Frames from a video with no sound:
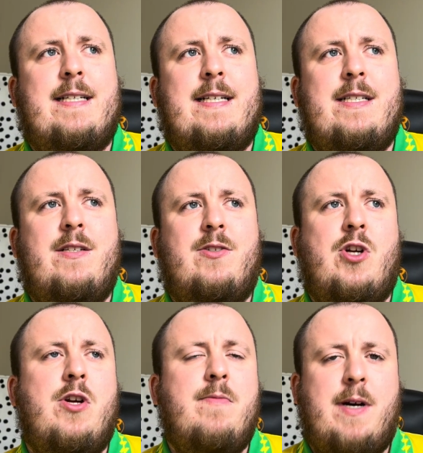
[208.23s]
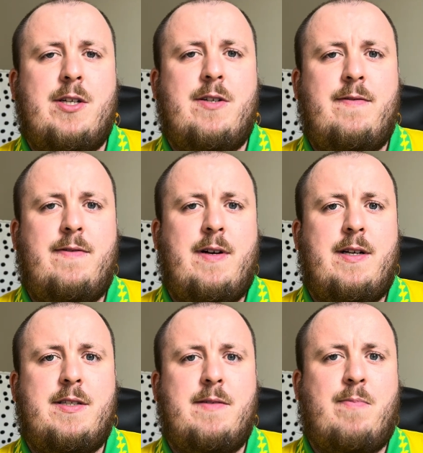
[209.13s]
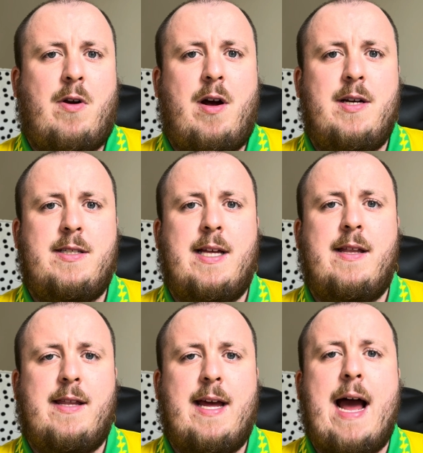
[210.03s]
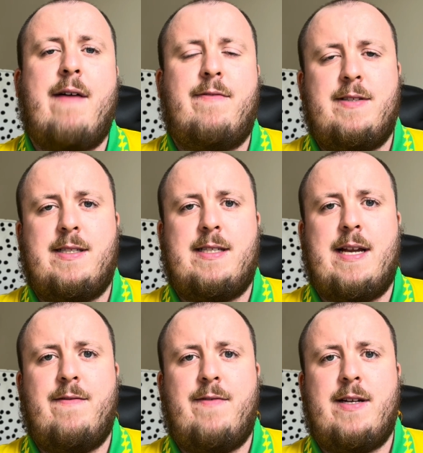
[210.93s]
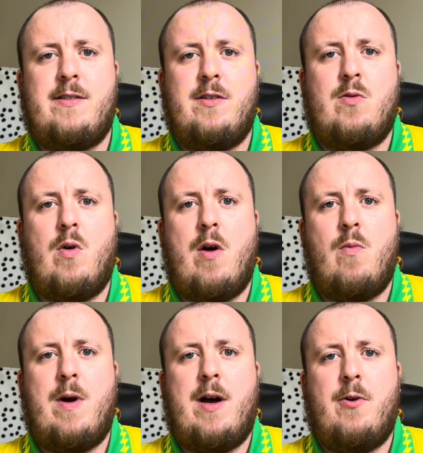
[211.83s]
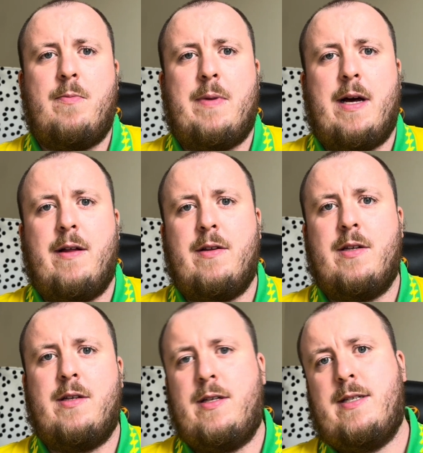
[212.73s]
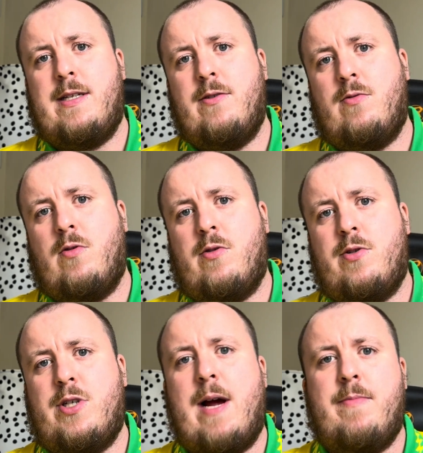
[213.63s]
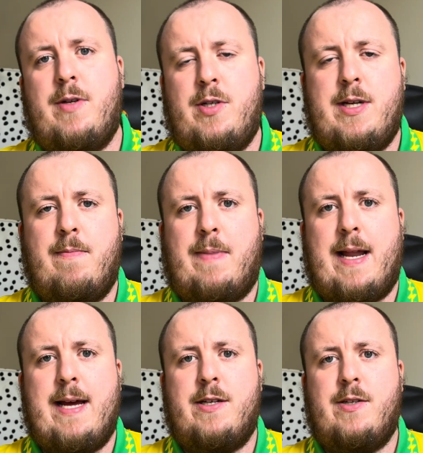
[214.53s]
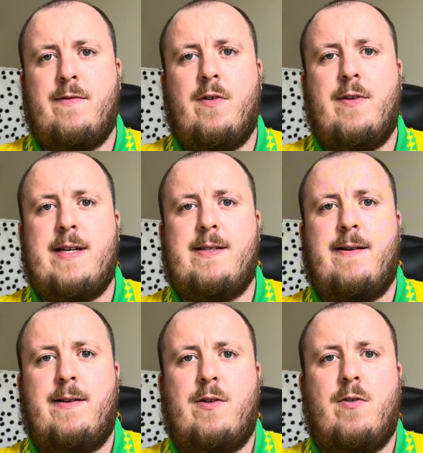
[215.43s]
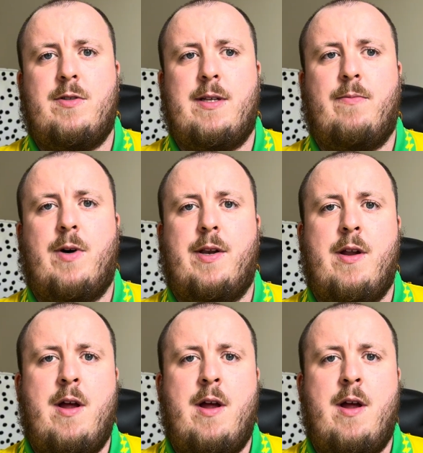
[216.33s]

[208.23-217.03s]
isn't too much of a surprise. That they have, as I said, invested quite well, but you still got championship players. You've not necessarily got someone